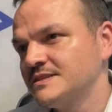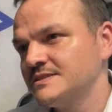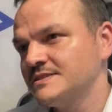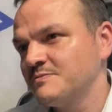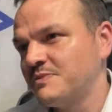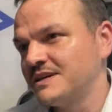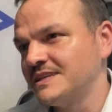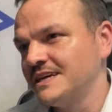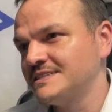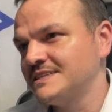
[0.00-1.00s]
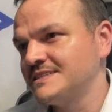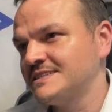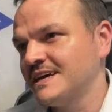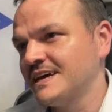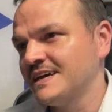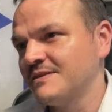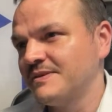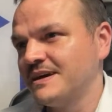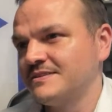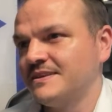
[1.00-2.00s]
So Pardes is saying
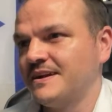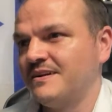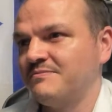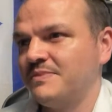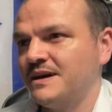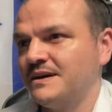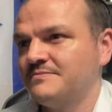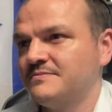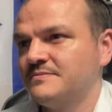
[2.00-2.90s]
about the Rambam